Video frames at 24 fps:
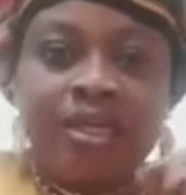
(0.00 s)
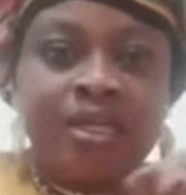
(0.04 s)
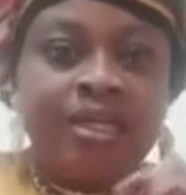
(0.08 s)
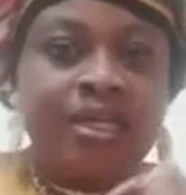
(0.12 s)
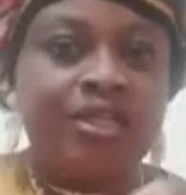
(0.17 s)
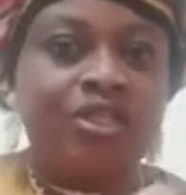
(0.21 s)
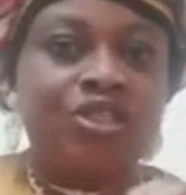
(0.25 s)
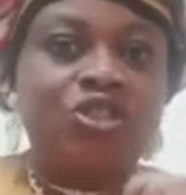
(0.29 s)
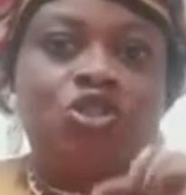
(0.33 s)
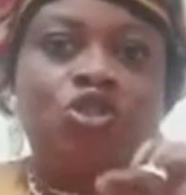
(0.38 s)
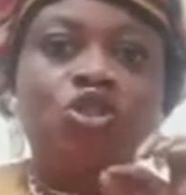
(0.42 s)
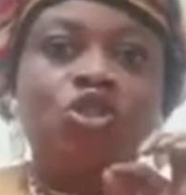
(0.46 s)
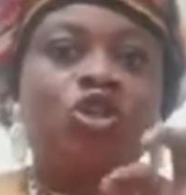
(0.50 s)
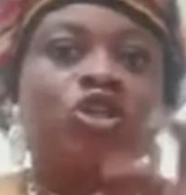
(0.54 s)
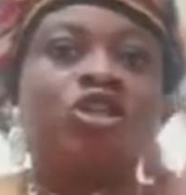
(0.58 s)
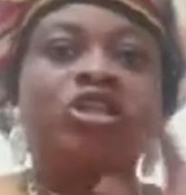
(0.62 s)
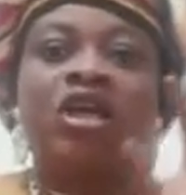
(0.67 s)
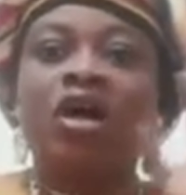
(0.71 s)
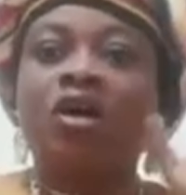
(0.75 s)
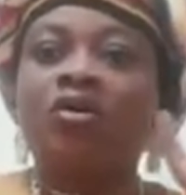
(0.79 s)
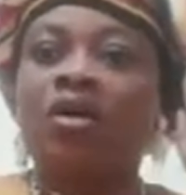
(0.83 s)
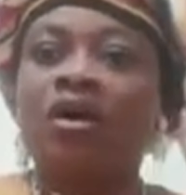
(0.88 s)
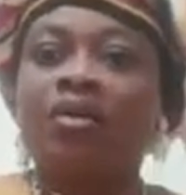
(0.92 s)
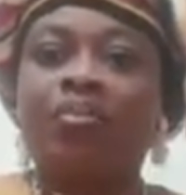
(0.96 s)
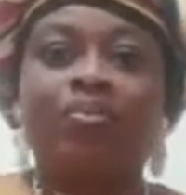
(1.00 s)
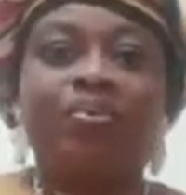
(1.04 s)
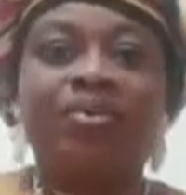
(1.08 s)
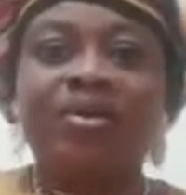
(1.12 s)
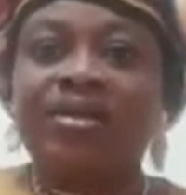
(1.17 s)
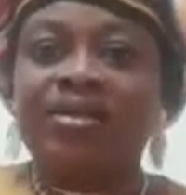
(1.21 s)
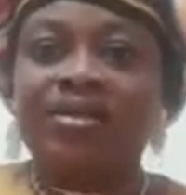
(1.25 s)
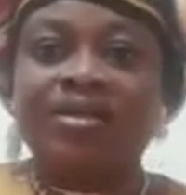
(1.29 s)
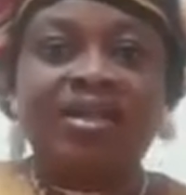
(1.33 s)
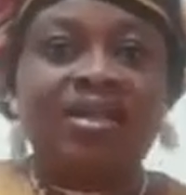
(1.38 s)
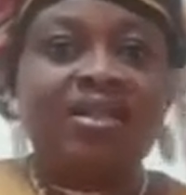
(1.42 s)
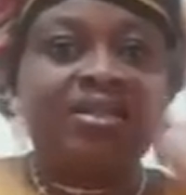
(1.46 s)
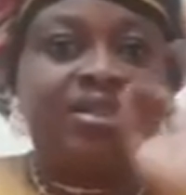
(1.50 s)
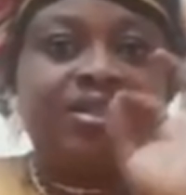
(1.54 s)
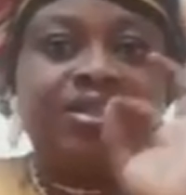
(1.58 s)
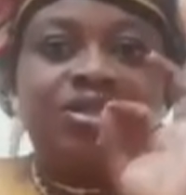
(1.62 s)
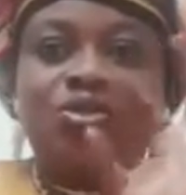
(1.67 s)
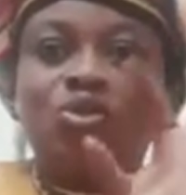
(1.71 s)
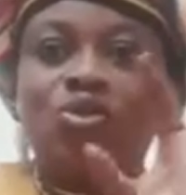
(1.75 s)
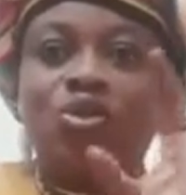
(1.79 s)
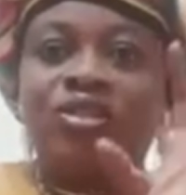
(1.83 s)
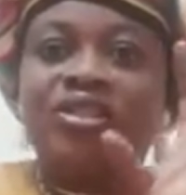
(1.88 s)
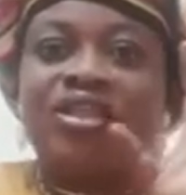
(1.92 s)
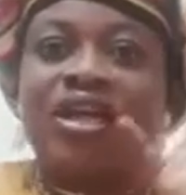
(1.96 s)
It's not our president,
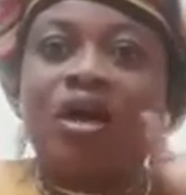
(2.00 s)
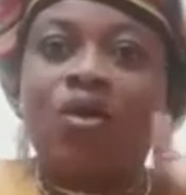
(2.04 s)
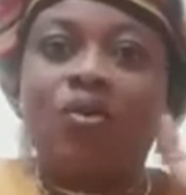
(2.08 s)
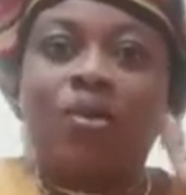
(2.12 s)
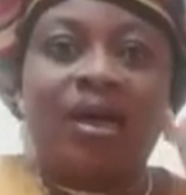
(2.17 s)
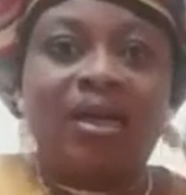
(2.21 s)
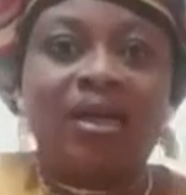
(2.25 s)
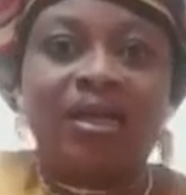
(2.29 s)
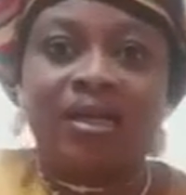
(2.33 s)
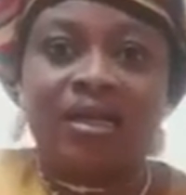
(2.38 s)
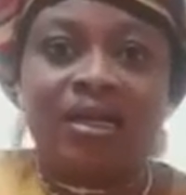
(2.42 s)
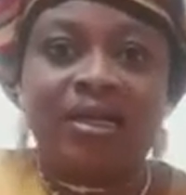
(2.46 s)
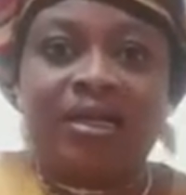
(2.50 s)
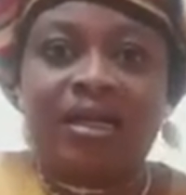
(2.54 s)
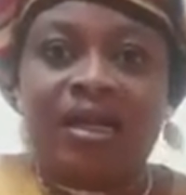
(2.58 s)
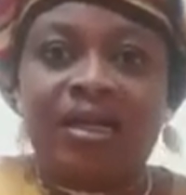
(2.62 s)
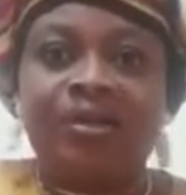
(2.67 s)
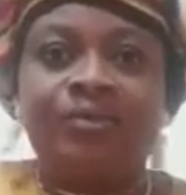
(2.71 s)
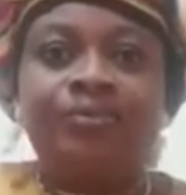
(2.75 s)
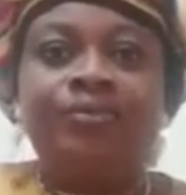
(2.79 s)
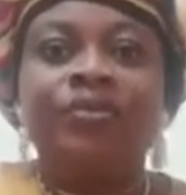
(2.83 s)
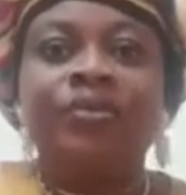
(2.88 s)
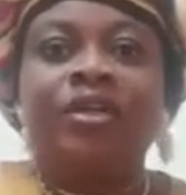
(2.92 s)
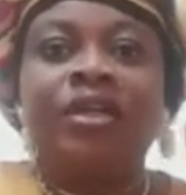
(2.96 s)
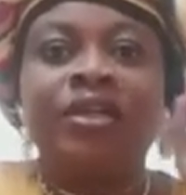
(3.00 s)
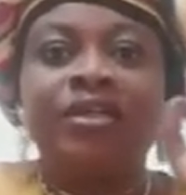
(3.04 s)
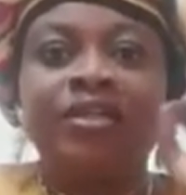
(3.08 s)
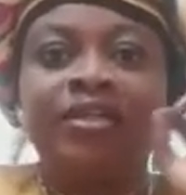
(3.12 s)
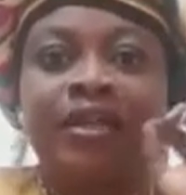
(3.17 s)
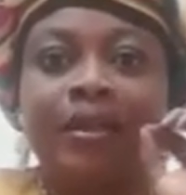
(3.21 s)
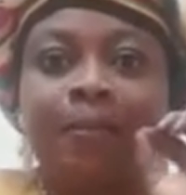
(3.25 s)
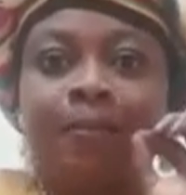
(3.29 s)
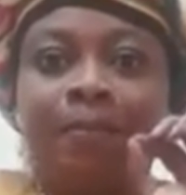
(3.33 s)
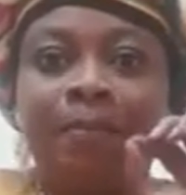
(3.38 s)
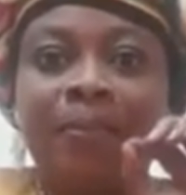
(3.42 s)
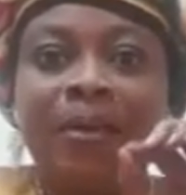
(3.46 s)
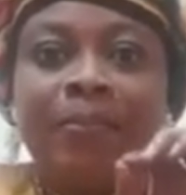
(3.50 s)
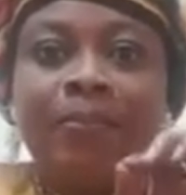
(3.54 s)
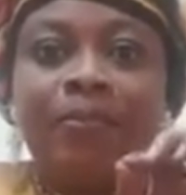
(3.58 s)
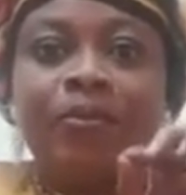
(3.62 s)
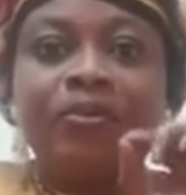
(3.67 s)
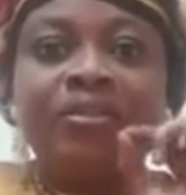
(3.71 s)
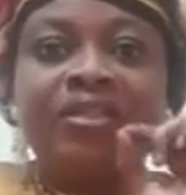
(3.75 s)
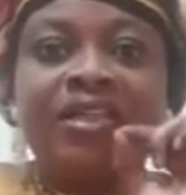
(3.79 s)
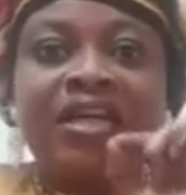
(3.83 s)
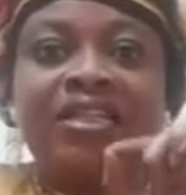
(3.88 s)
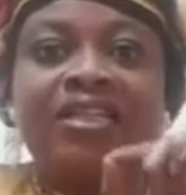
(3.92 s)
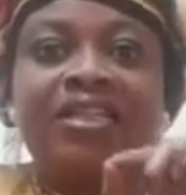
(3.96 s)
it's not our leader. The
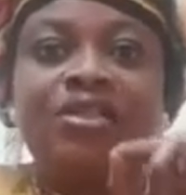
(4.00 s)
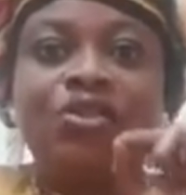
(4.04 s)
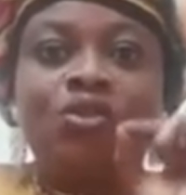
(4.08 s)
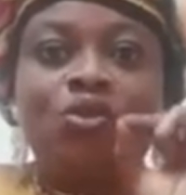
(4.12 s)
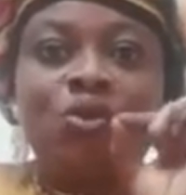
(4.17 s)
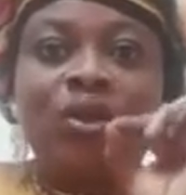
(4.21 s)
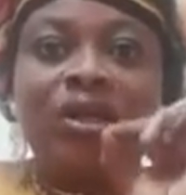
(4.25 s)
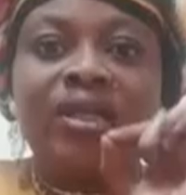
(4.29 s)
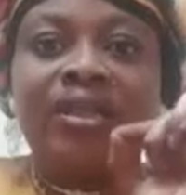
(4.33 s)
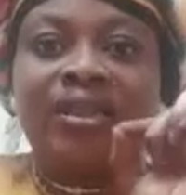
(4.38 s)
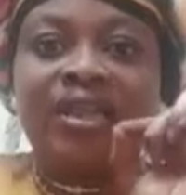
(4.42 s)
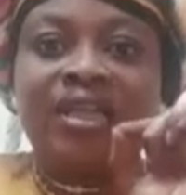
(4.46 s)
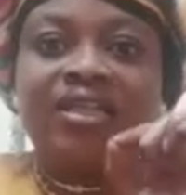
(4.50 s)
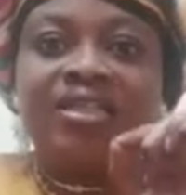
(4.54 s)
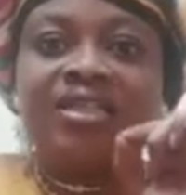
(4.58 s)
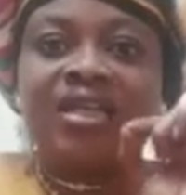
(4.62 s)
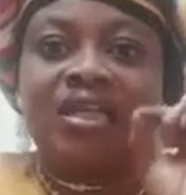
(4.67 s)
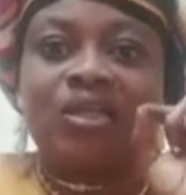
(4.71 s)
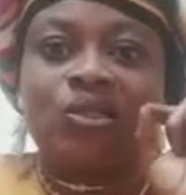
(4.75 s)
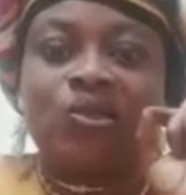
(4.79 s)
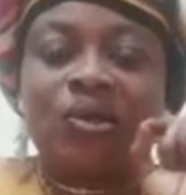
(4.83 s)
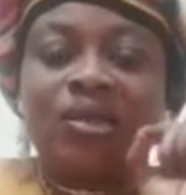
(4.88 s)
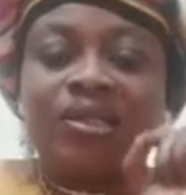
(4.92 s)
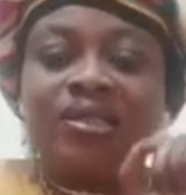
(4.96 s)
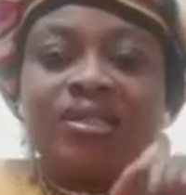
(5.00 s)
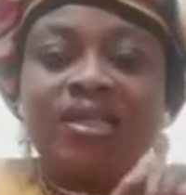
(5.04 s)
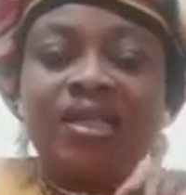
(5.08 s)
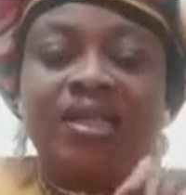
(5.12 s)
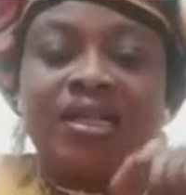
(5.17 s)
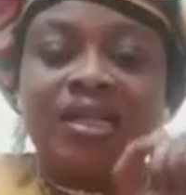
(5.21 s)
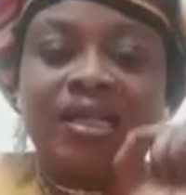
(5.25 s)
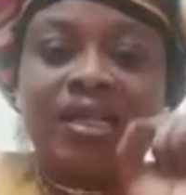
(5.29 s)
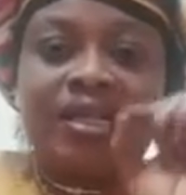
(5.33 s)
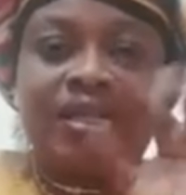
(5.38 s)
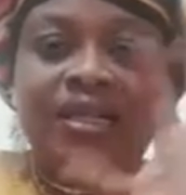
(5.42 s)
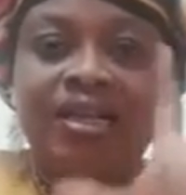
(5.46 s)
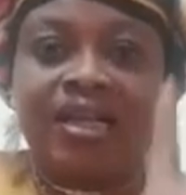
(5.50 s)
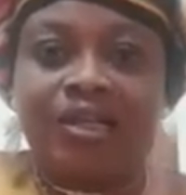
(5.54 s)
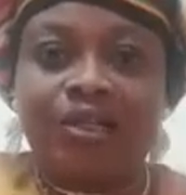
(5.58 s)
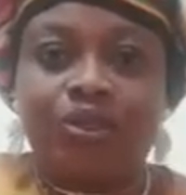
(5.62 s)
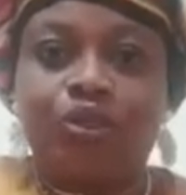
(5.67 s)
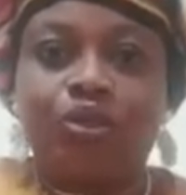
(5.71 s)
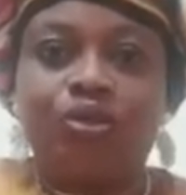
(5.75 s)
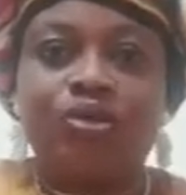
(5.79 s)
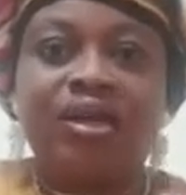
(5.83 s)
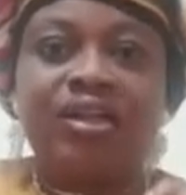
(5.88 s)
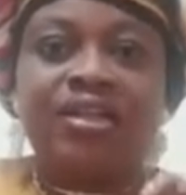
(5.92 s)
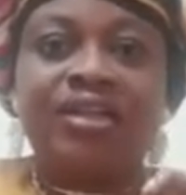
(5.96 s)
people that is doing things that you are seeing in
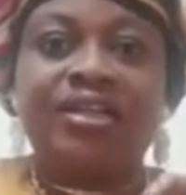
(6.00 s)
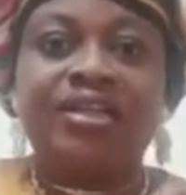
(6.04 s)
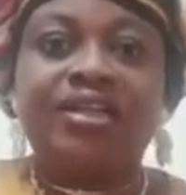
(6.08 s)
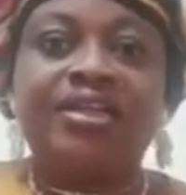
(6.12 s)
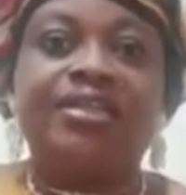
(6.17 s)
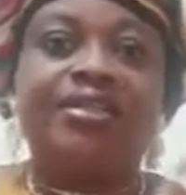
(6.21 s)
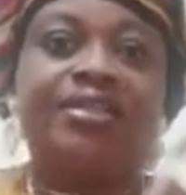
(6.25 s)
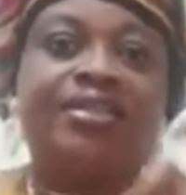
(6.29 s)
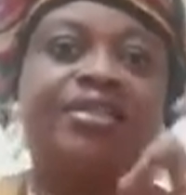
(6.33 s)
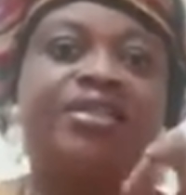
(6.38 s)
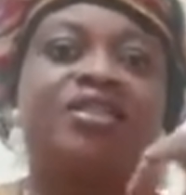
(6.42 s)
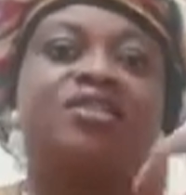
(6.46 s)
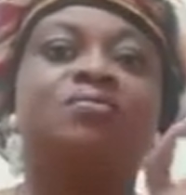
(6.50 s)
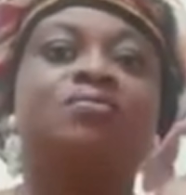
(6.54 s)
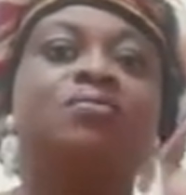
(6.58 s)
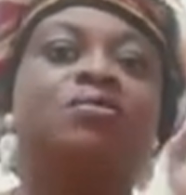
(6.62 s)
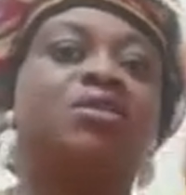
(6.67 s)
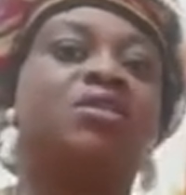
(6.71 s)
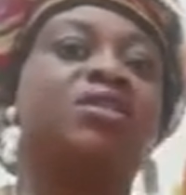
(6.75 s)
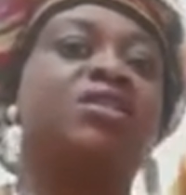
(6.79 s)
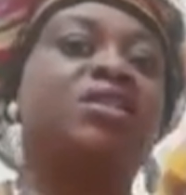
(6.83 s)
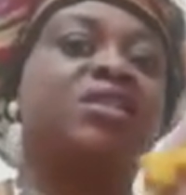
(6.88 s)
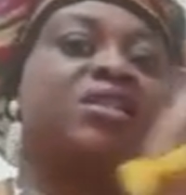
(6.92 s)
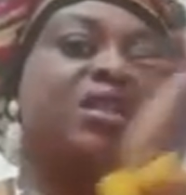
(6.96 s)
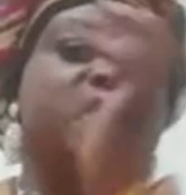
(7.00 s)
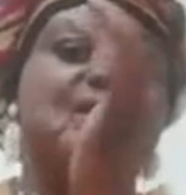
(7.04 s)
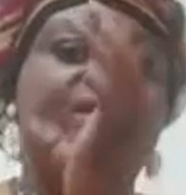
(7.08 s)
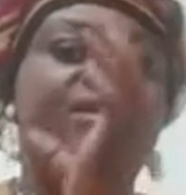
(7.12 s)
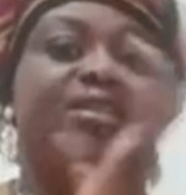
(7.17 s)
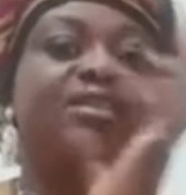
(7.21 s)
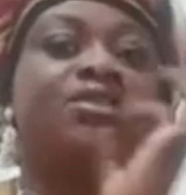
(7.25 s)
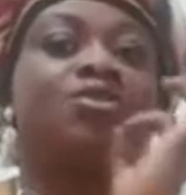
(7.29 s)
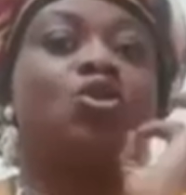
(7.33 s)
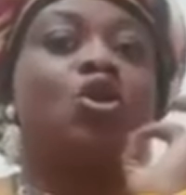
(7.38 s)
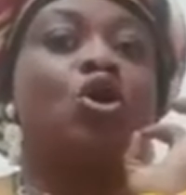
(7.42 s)
Nigerian is these musicians,